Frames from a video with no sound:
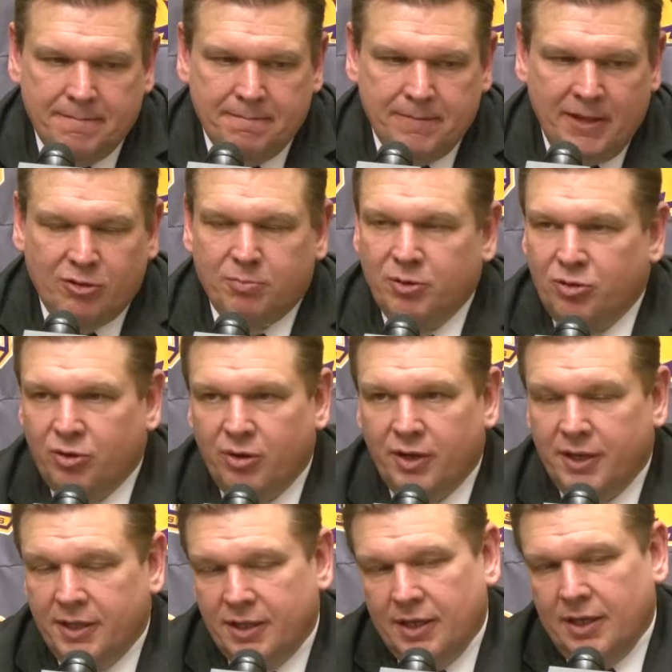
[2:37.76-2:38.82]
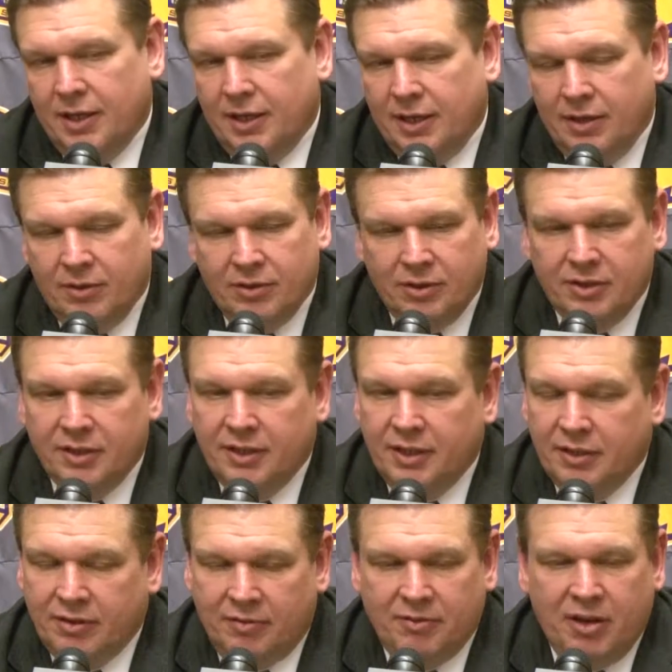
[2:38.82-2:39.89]
that's maturity. They're good
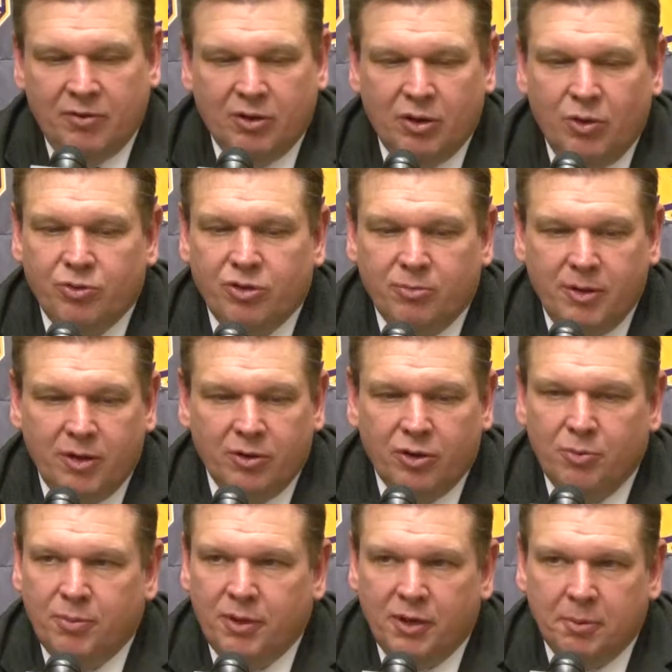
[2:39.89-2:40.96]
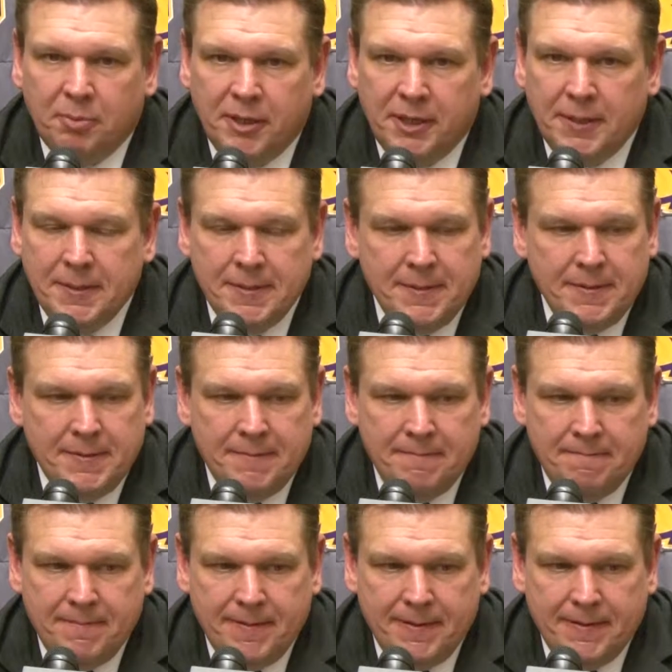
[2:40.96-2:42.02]
kids. I've never coached a better group of young men.
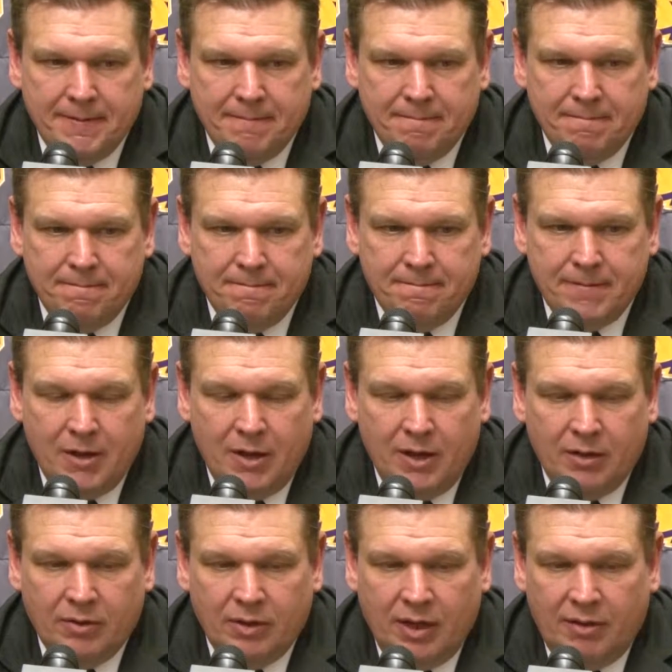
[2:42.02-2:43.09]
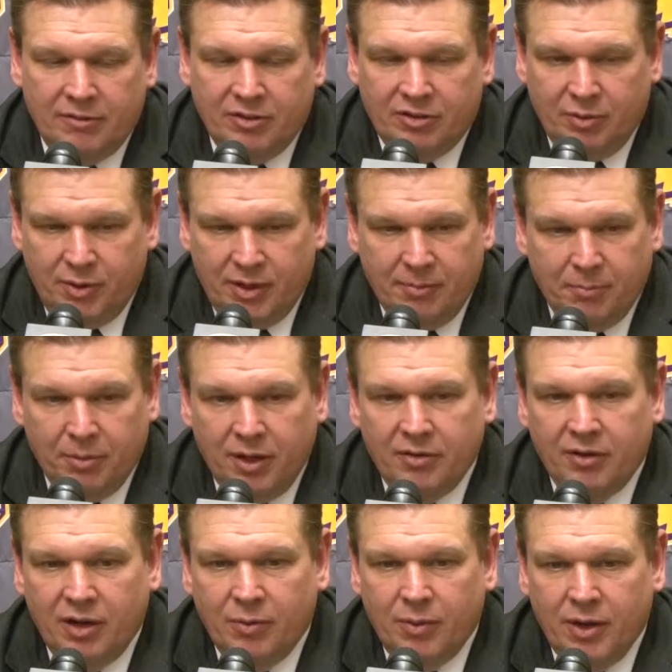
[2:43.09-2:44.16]
Obviously we didn't play
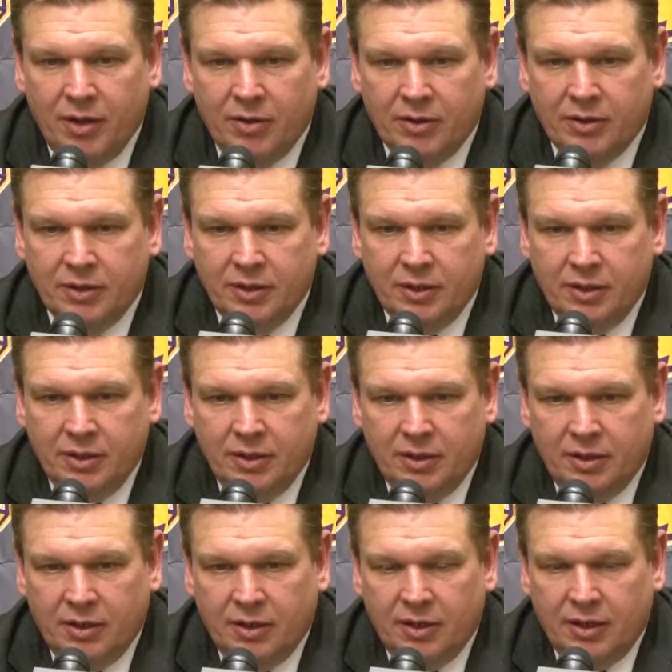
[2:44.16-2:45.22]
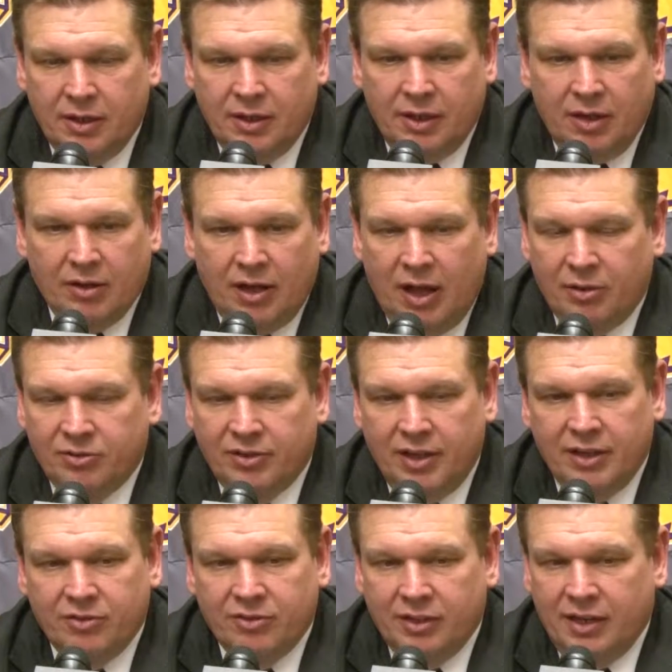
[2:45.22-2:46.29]
very well, and I'll say
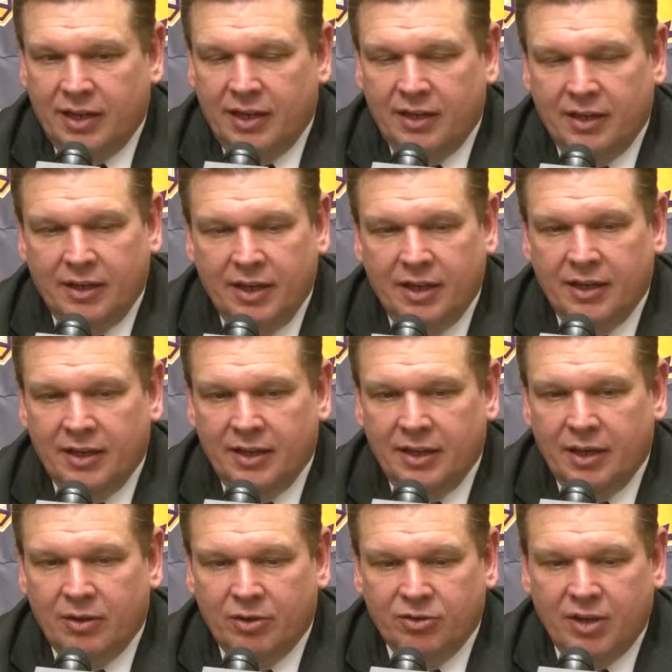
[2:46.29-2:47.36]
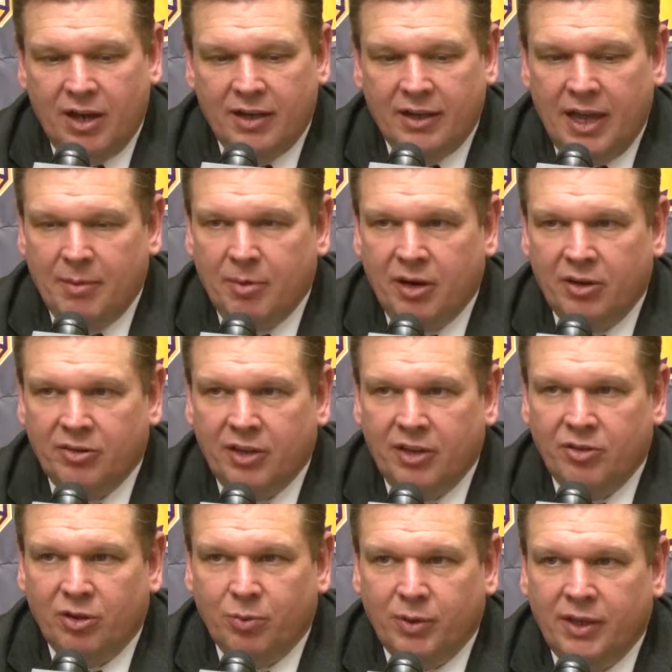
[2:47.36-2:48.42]
this again and again and again. There's not a game on our
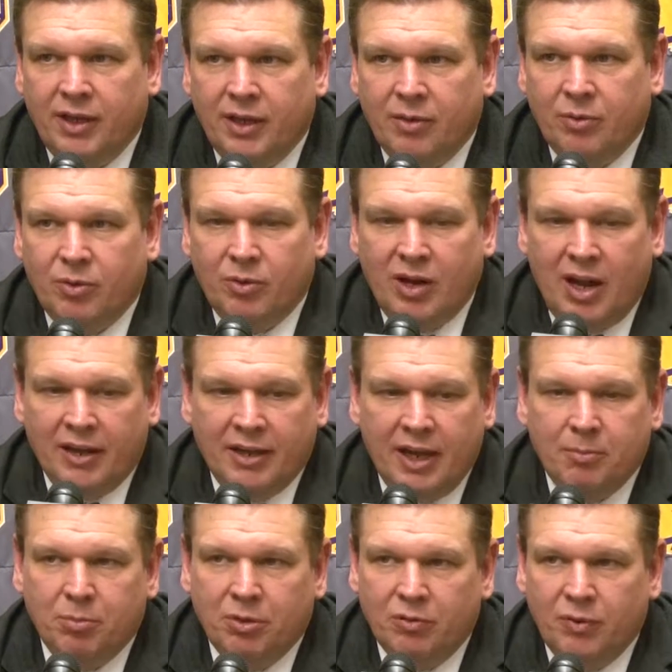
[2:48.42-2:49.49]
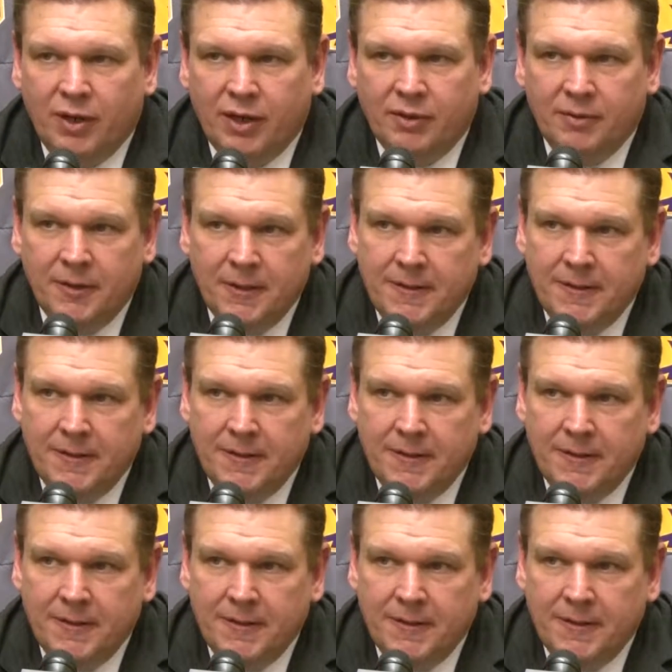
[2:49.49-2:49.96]
schedule that we were not capable of winning.